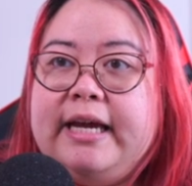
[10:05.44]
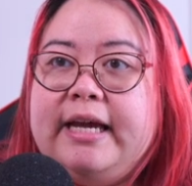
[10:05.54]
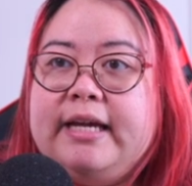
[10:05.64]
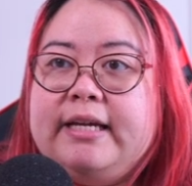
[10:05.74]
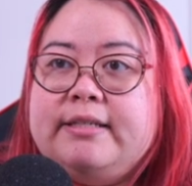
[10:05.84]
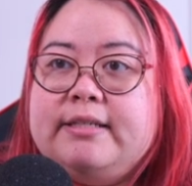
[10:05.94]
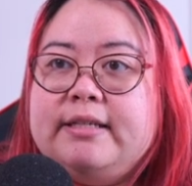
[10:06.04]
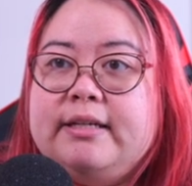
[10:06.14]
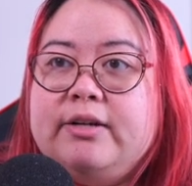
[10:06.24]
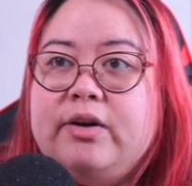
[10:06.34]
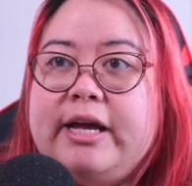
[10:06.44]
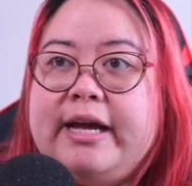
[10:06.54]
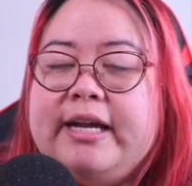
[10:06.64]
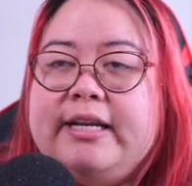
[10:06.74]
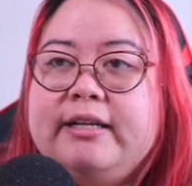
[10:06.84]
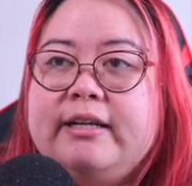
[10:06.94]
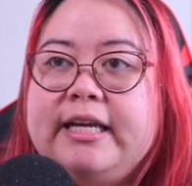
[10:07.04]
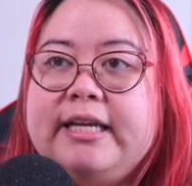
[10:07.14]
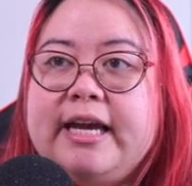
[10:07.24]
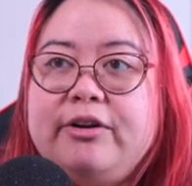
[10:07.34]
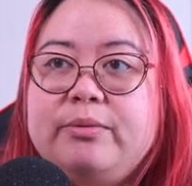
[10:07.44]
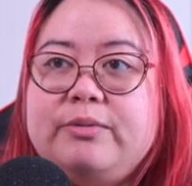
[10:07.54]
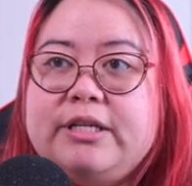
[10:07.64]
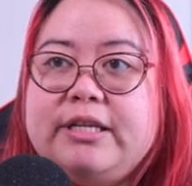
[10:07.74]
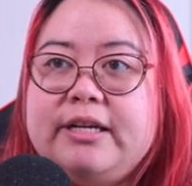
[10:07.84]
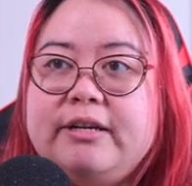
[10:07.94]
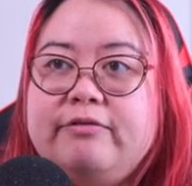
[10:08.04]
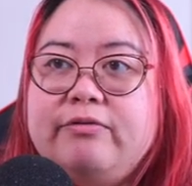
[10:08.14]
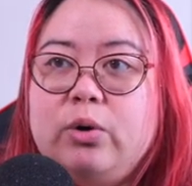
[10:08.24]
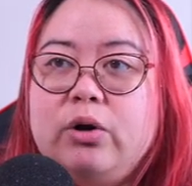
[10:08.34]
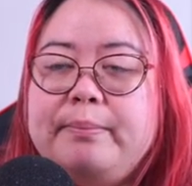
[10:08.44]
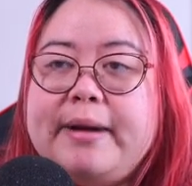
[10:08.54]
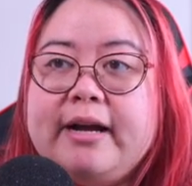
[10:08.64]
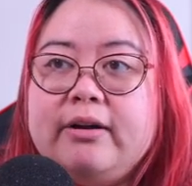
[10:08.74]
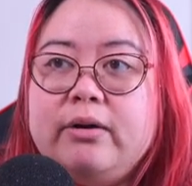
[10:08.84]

and go ahead and click Get Obsidian for Mac